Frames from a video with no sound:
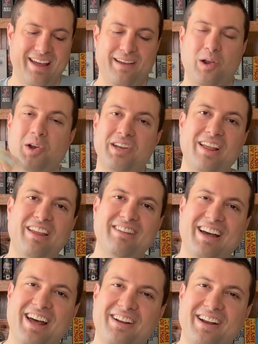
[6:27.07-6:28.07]
Cordelia's
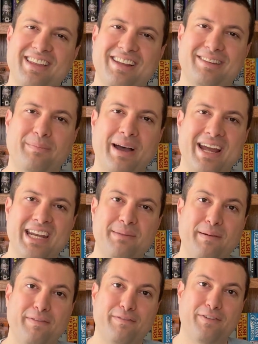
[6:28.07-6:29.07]
Honor, I think it's a bind-up
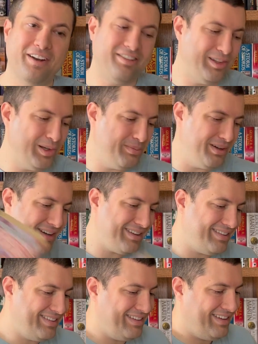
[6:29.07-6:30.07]
of the first 2
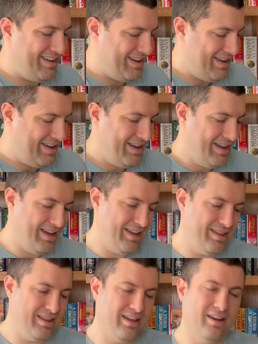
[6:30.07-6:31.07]
books.
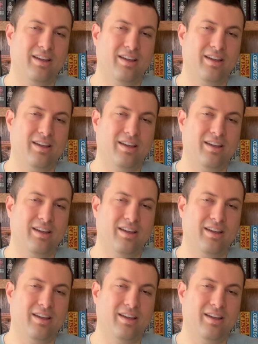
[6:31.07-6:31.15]
And then